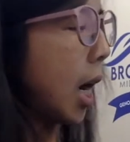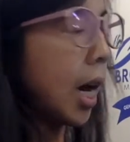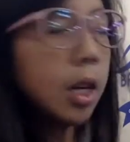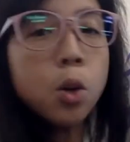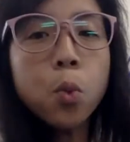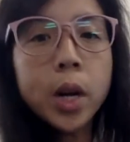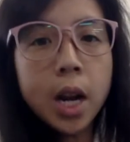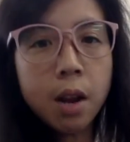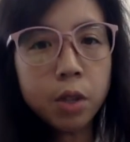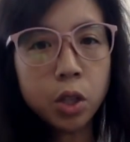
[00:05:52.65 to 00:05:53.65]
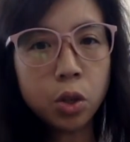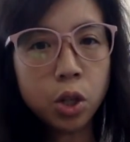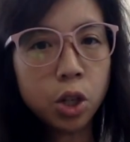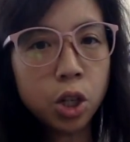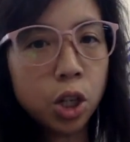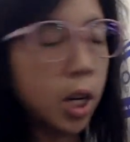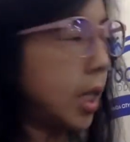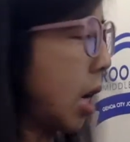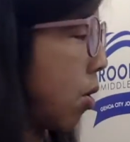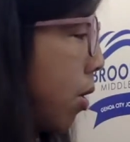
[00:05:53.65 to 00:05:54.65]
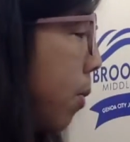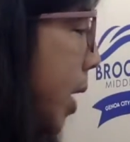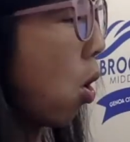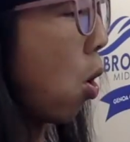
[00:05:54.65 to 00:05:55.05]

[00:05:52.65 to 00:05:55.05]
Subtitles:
and we're going to have the students just shut down all the way.